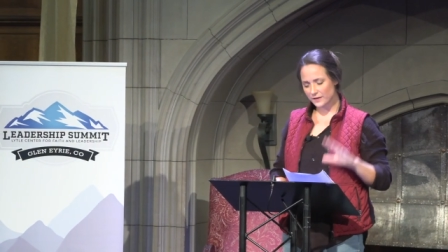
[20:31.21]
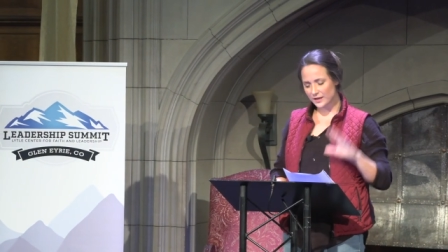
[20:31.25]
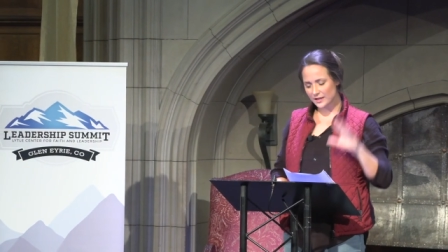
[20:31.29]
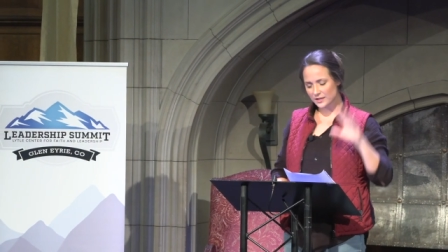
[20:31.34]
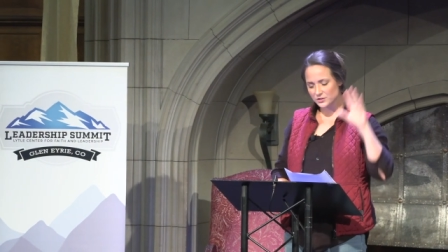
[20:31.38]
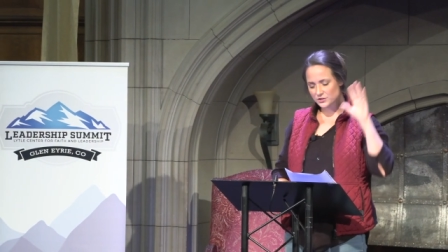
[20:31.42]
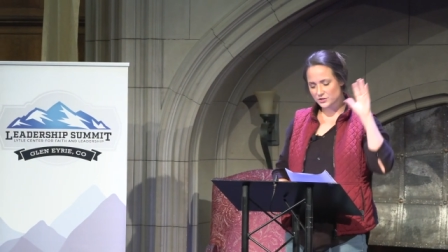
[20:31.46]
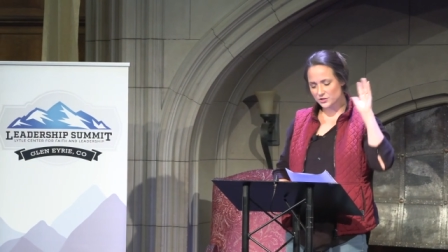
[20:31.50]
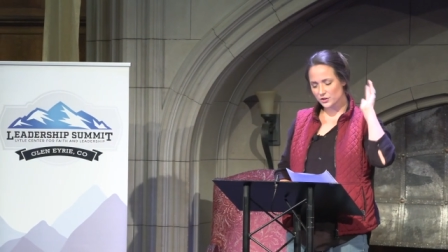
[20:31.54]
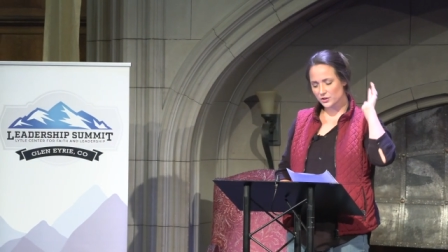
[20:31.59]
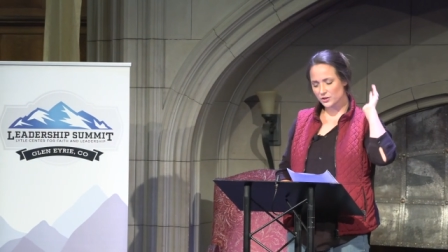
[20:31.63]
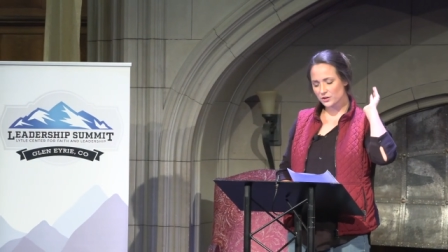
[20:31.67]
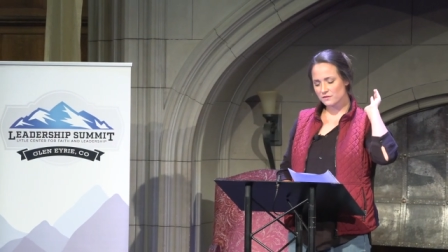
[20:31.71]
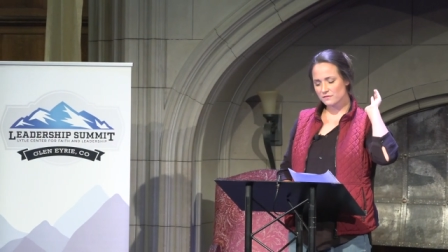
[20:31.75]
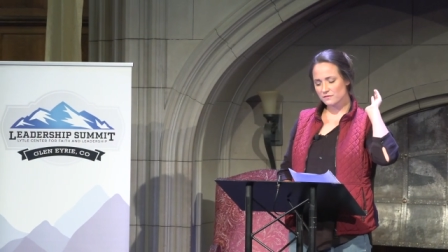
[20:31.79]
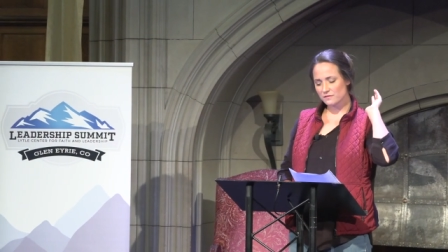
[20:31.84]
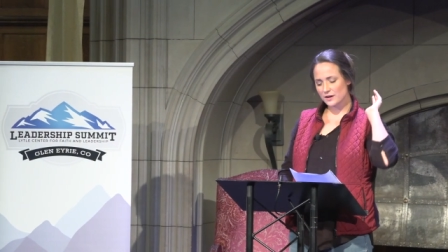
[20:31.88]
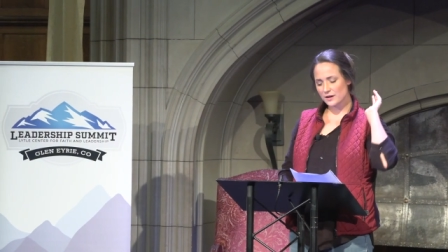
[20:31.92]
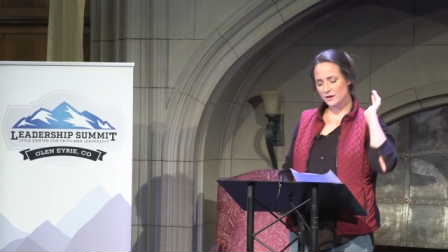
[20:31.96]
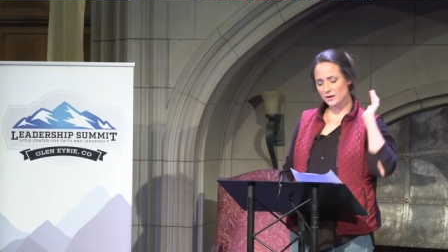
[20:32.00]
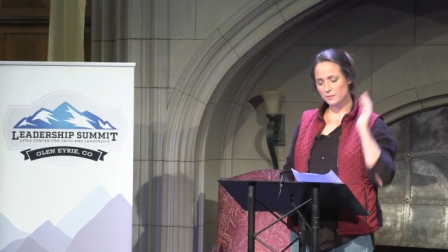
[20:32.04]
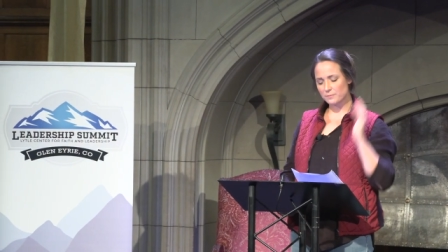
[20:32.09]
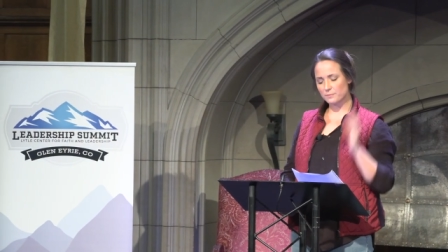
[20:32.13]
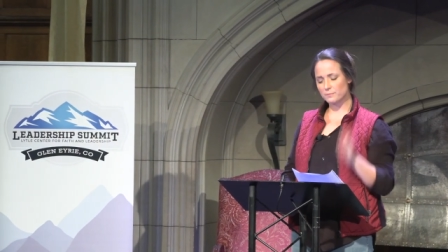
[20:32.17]
into your
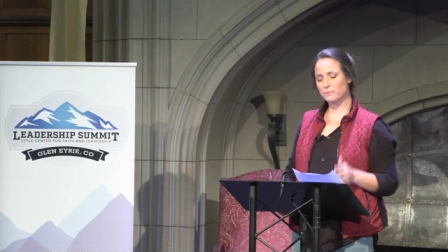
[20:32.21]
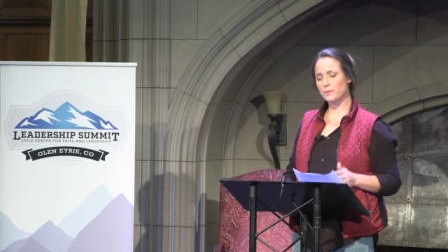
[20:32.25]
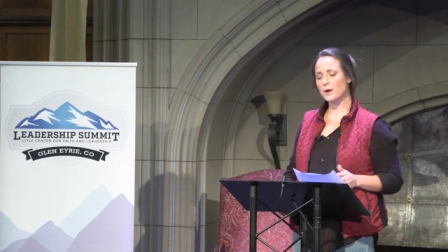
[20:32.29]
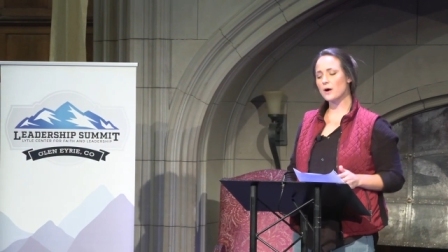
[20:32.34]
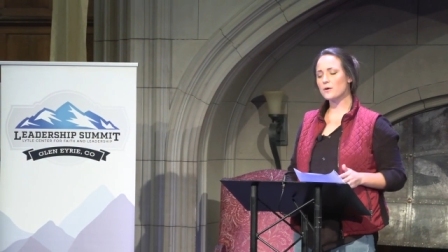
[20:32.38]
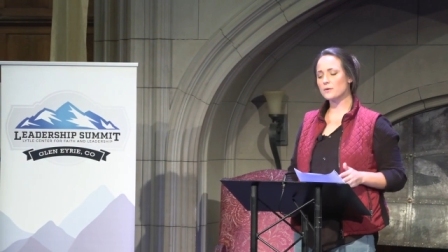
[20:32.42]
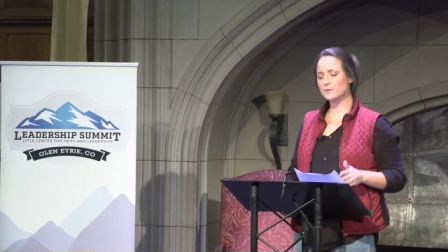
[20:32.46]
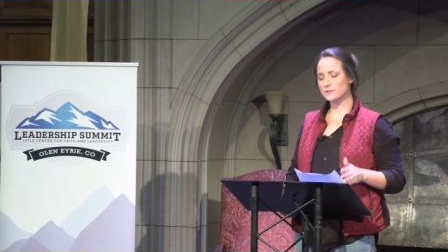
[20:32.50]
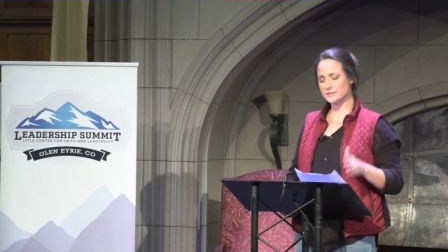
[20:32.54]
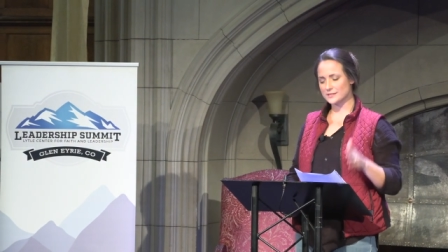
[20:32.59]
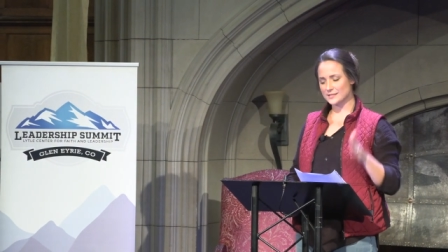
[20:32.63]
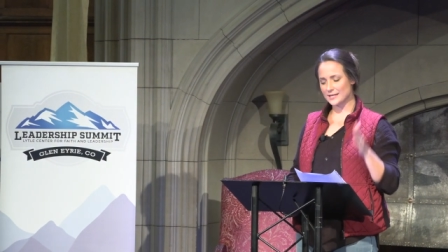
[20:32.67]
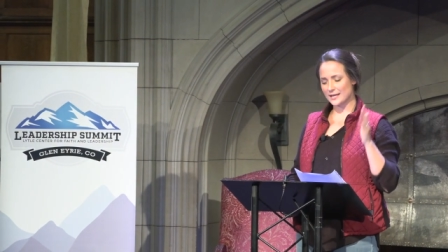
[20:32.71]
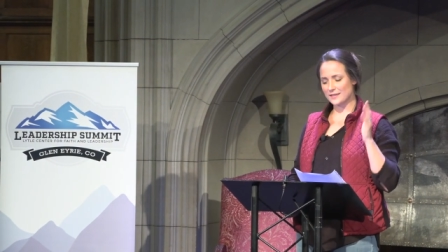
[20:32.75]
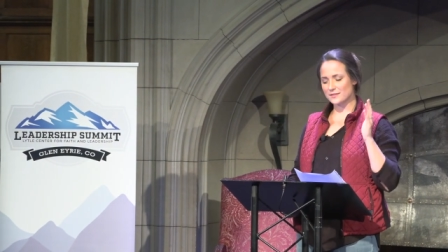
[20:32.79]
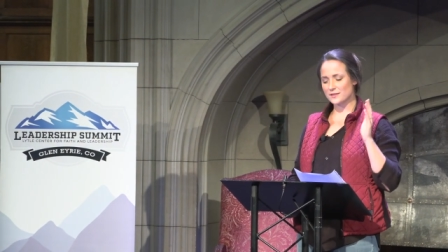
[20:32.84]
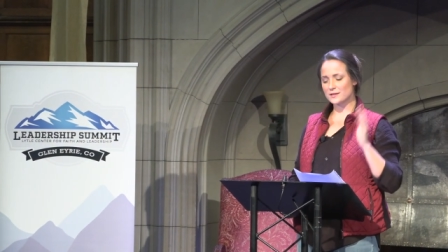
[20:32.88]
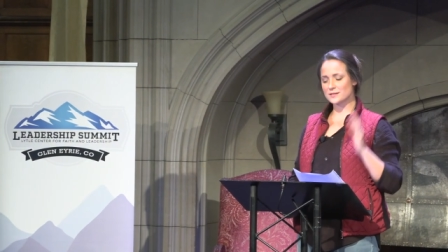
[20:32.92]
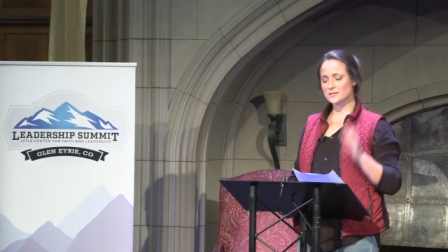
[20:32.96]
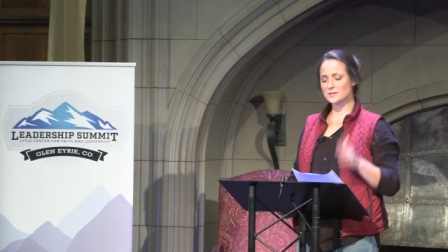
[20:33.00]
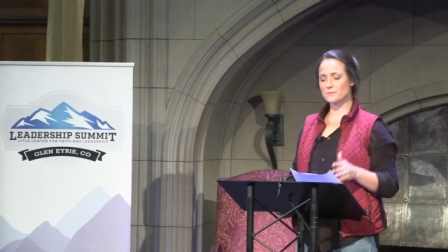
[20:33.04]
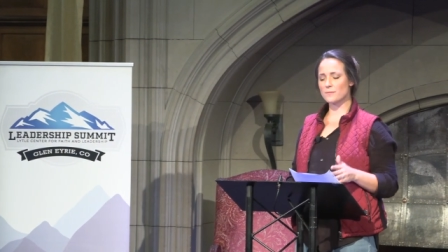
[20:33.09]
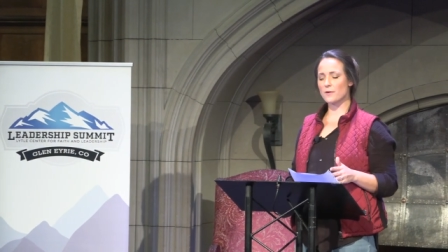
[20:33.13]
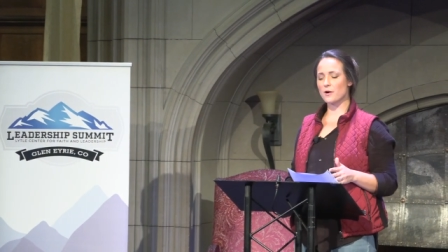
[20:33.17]
very bones in
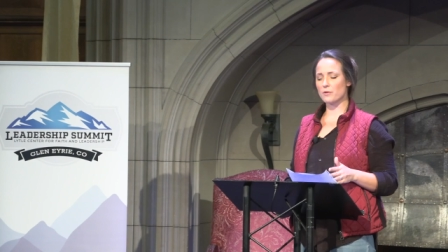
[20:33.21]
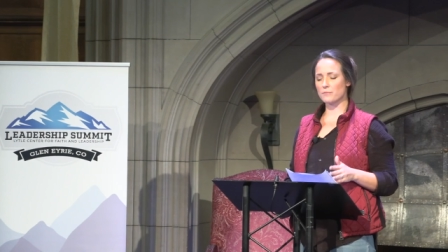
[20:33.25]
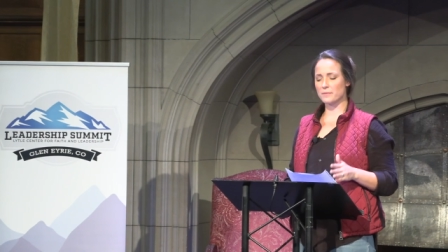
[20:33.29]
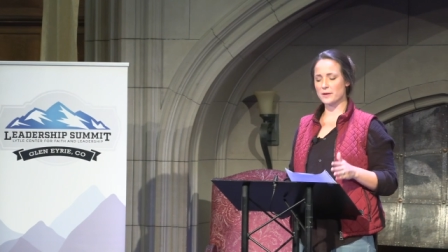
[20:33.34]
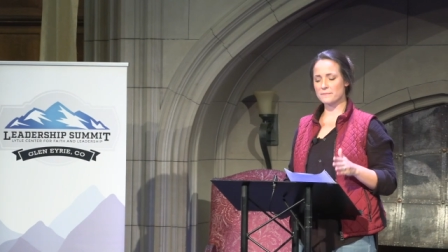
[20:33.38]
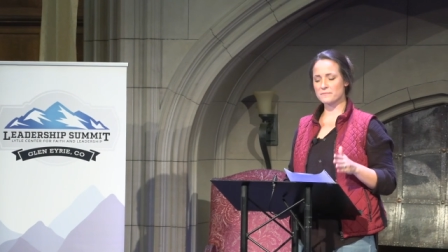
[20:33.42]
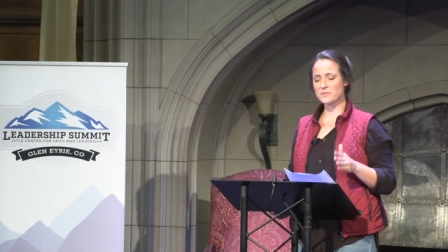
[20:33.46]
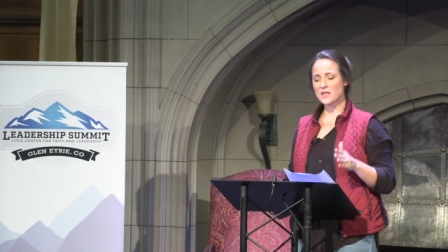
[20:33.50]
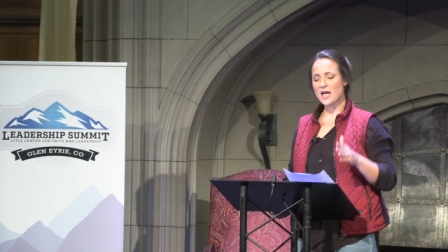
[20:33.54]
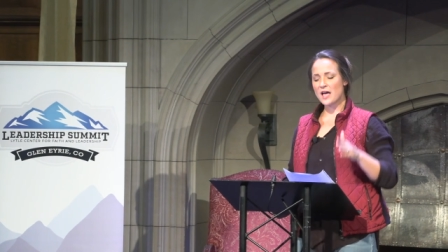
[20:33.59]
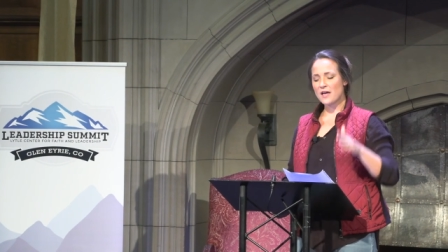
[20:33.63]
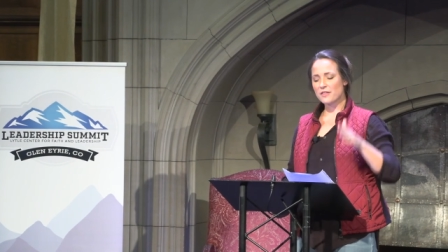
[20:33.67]
this moment.